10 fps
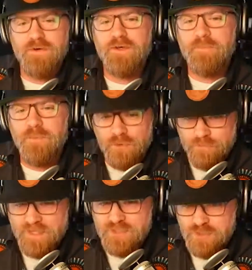very
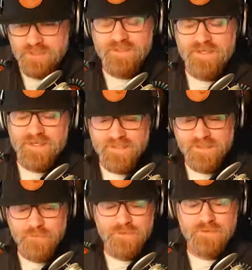important metric
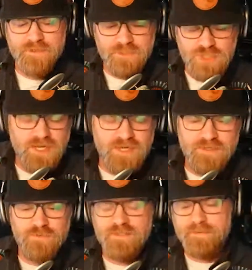that we are keeping
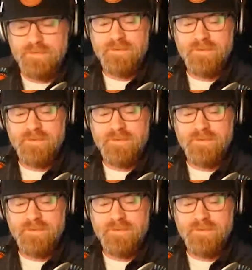track of.